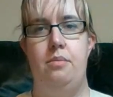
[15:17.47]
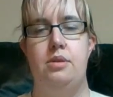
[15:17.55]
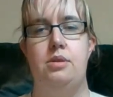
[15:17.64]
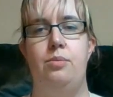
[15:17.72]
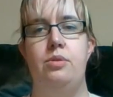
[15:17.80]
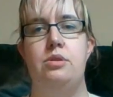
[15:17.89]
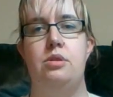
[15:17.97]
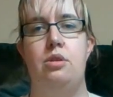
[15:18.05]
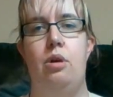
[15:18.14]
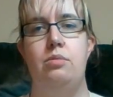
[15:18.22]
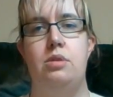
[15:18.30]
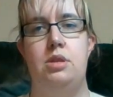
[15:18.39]
So once the
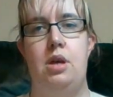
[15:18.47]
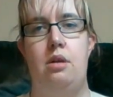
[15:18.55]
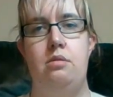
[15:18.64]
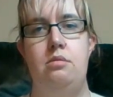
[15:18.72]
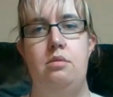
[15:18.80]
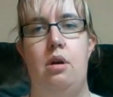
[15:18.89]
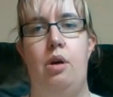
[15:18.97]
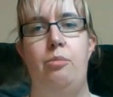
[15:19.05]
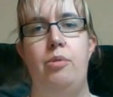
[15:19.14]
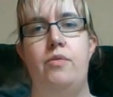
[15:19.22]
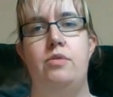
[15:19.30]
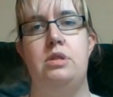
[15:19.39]
goal's done, I'll
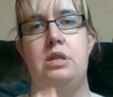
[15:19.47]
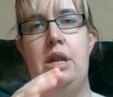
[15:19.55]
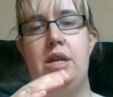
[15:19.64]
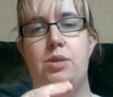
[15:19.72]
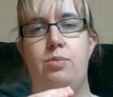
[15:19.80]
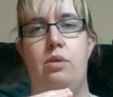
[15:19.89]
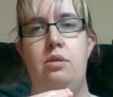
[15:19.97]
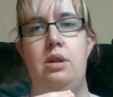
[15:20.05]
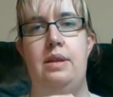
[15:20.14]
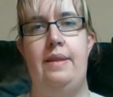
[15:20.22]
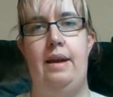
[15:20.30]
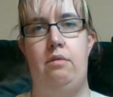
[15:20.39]
move on to the next one
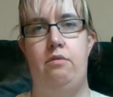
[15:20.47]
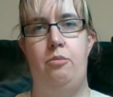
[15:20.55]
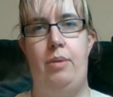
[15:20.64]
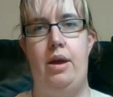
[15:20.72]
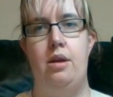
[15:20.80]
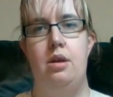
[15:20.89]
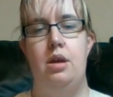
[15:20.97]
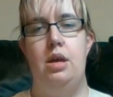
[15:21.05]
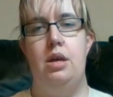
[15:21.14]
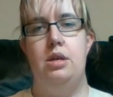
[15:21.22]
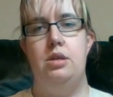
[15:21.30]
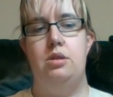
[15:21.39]
in the alphabet.
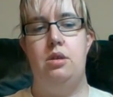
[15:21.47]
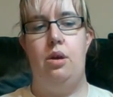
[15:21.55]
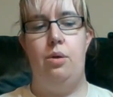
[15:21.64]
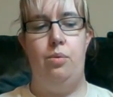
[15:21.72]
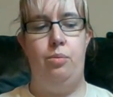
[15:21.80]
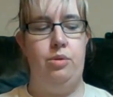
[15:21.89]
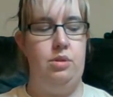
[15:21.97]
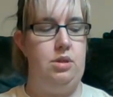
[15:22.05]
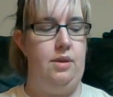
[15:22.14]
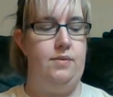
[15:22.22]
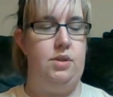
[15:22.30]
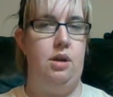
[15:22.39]
So once
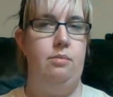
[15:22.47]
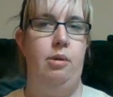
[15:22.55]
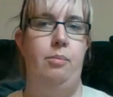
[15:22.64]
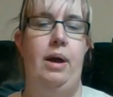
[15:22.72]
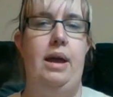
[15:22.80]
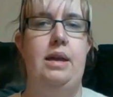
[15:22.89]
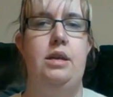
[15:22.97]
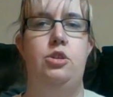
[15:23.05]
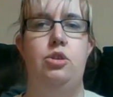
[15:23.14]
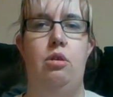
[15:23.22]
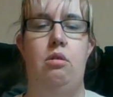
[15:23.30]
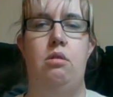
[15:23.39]
I've done my page
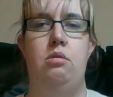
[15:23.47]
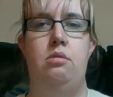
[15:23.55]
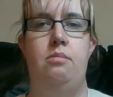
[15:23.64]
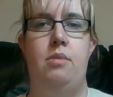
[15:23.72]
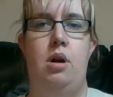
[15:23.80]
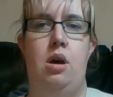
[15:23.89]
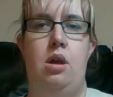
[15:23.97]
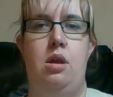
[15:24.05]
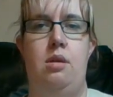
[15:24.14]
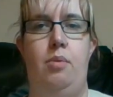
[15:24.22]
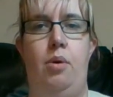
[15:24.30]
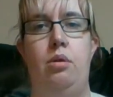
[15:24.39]
on
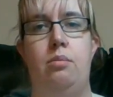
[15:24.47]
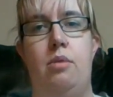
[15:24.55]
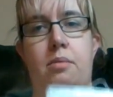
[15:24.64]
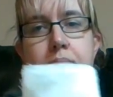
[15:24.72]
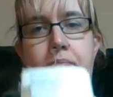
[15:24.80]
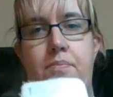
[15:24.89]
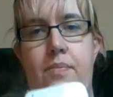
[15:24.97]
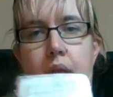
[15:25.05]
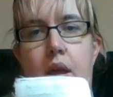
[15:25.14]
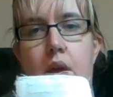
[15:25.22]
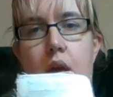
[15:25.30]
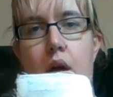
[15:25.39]
my Pokemon,
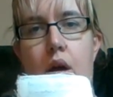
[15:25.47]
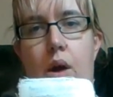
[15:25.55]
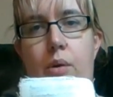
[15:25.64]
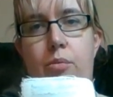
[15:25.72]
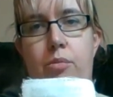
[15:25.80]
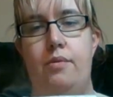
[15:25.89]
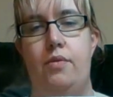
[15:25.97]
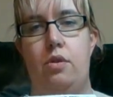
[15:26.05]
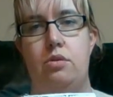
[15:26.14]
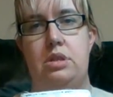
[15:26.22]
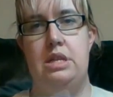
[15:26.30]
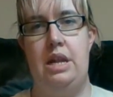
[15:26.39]
I will move
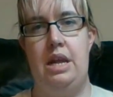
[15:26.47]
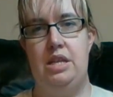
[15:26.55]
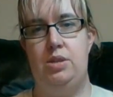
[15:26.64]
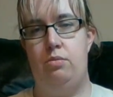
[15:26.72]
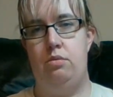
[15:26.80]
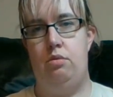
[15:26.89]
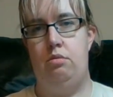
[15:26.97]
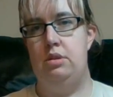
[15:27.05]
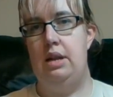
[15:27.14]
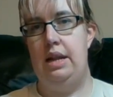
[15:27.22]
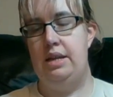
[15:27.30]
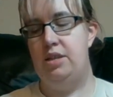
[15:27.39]
on to the next one on the
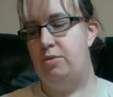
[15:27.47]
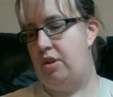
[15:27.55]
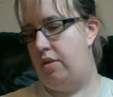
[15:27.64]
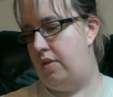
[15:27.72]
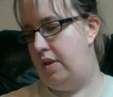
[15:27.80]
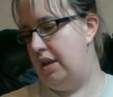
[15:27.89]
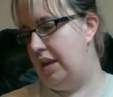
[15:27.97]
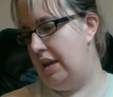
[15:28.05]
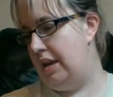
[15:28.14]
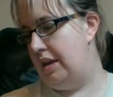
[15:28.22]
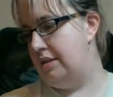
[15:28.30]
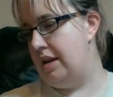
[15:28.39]
list, which I think
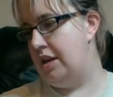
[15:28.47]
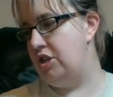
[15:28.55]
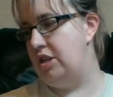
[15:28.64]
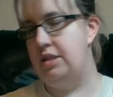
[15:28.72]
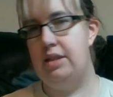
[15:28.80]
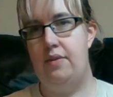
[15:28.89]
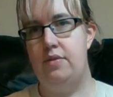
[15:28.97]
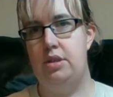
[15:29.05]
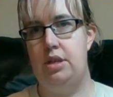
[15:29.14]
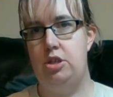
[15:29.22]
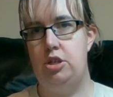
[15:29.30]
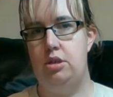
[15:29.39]
is actually Save the
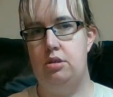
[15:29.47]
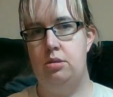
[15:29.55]
Stitches.